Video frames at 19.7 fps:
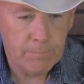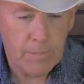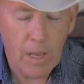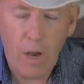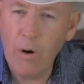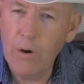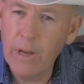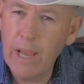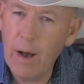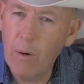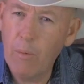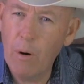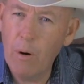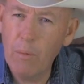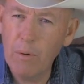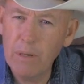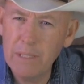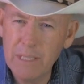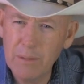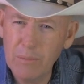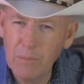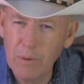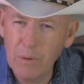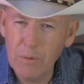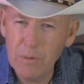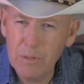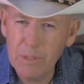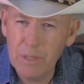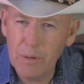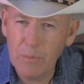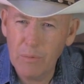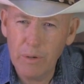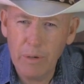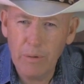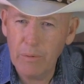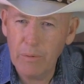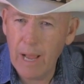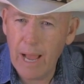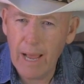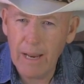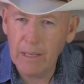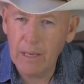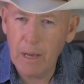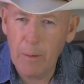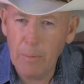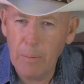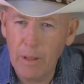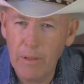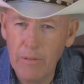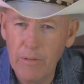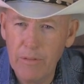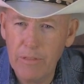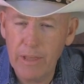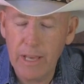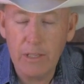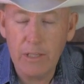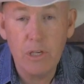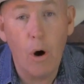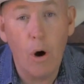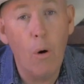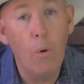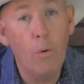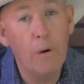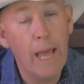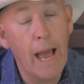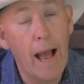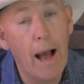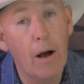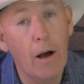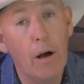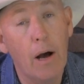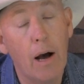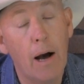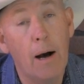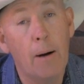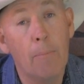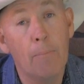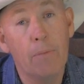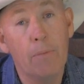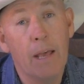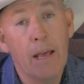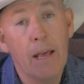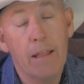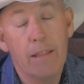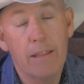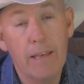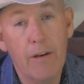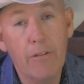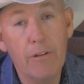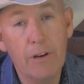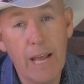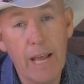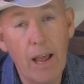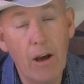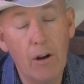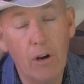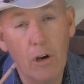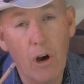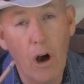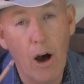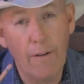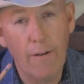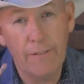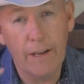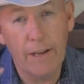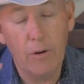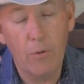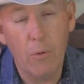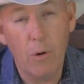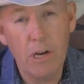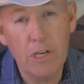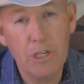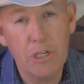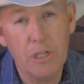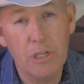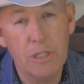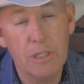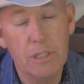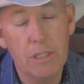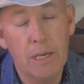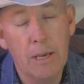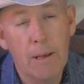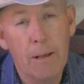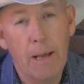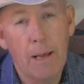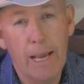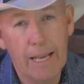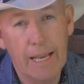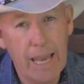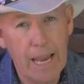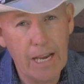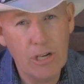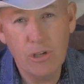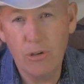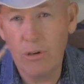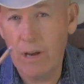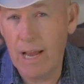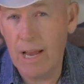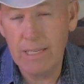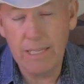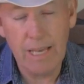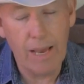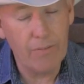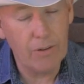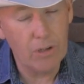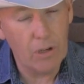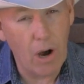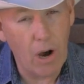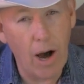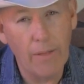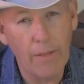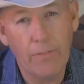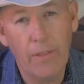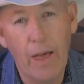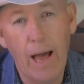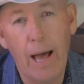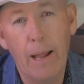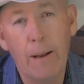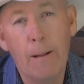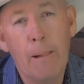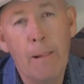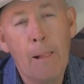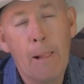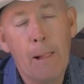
Oh yeah, what was it? What was it? we had a couple other things. Oh yeah, um, the other day on a coffee and questions. In case you guys haven't caught that,